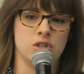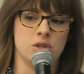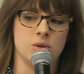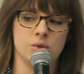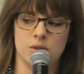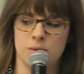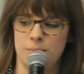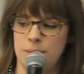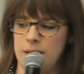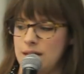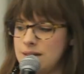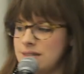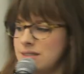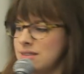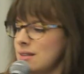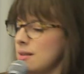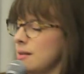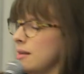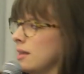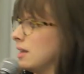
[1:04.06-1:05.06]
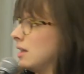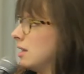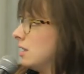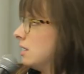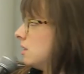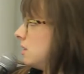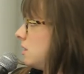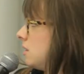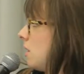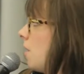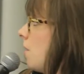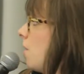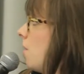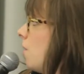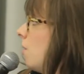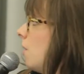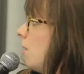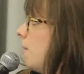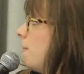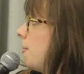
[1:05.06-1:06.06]
user base.
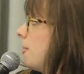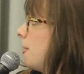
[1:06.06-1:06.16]
So,